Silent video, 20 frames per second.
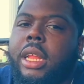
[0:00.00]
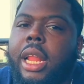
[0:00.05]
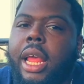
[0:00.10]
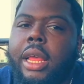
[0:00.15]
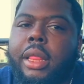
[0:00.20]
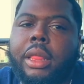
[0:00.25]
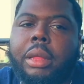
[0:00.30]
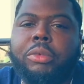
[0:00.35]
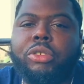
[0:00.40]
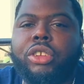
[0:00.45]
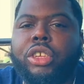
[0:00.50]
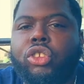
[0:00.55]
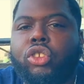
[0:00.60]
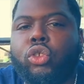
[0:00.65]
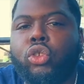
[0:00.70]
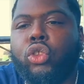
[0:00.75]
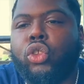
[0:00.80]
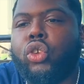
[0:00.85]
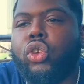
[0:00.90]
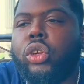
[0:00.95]
Like, some shit
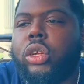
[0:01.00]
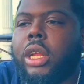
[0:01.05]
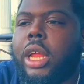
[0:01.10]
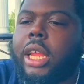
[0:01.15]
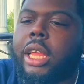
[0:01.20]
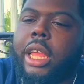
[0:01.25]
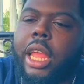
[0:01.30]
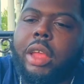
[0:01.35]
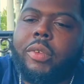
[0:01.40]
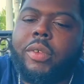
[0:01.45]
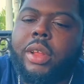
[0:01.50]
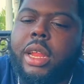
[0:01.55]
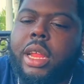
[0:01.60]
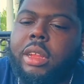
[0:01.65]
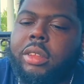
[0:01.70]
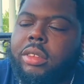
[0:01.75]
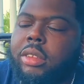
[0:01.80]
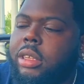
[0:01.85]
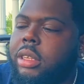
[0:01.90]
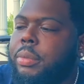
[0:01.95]
you done, I can't
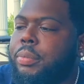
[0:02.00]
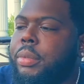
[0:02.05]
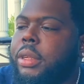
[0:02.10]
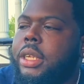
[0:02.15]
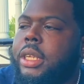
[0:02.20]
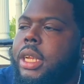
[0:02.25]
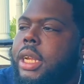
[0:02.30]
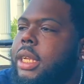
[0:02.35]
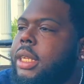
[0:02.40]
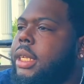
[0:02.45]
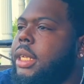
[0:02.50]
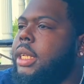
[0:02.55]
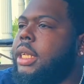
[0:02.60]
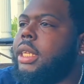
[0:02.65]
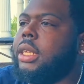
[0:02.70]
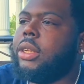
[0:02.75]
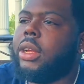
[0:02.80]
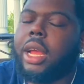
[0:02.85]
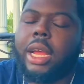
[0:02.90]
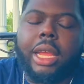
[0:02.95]
relate to it. The bitch ass shit
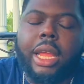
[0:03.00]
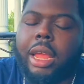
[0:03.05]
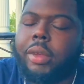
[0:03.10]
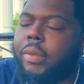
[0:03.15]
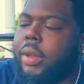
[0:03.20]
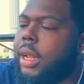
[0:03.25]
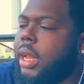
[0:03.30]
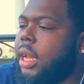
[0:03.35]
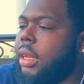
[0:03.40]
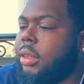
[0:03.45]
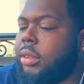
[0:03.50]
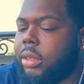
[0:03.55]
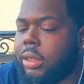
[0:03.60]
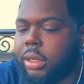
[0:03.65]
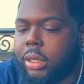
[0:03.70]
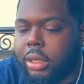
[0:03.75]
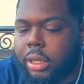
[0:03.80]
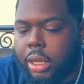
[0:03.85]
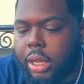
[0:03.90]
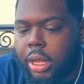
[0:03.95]
he done, I can't relate
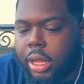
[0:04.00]
to it.